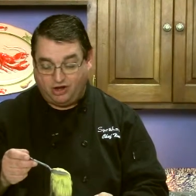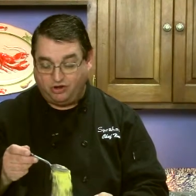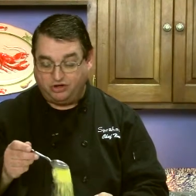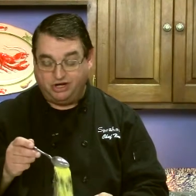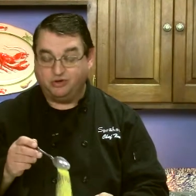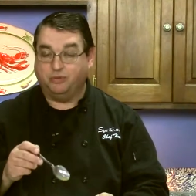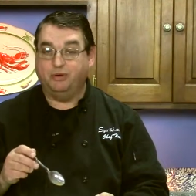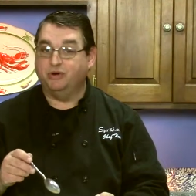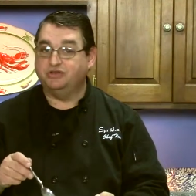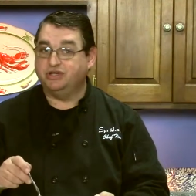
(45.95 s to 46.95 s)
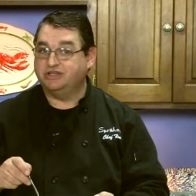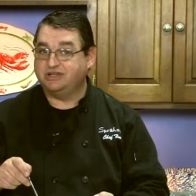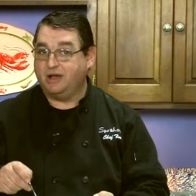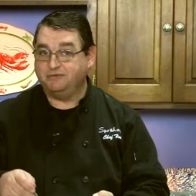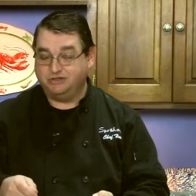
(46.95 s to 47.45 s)
all you need to remember is 6
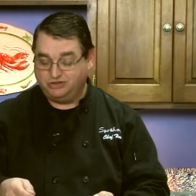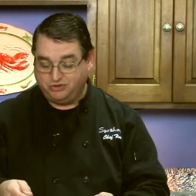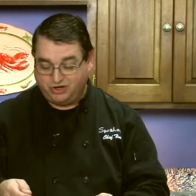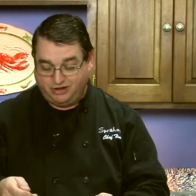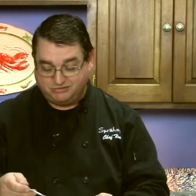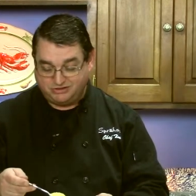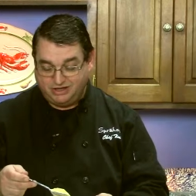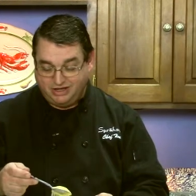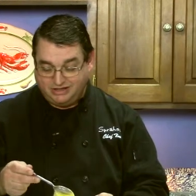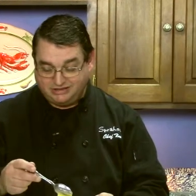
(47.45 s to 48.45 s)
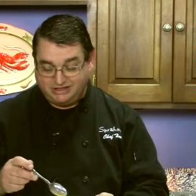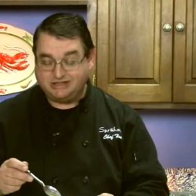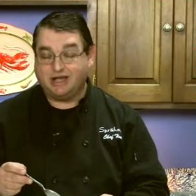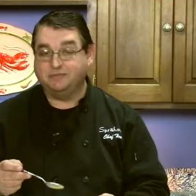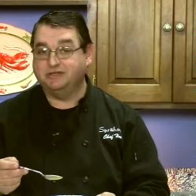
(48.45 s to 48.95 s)
cups and 2 cups.
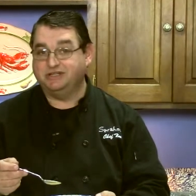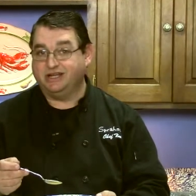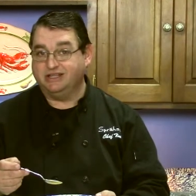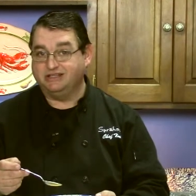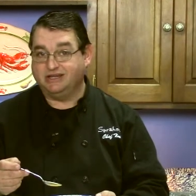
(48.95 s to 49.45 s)
6 cups of chicken